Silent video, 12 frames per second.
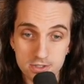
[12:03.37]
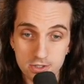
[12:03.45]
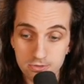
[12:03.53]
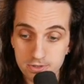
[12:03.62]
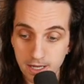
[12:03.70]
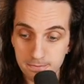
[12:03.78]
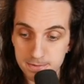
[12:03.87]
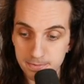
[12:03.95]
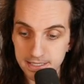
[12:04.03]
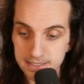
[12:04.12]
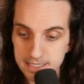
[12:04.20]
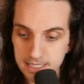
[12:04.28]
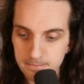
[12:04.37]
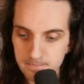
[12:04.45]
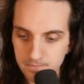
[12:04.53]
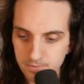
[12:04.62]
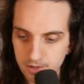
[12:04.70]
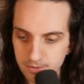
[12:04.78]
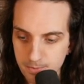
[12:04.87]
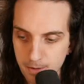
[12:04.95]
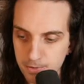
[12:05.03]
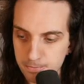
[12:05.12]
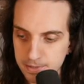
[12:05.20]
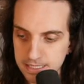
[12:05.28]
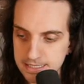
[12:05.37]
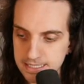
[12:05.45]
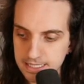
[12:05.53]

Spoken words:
2 times pt. Remember, pt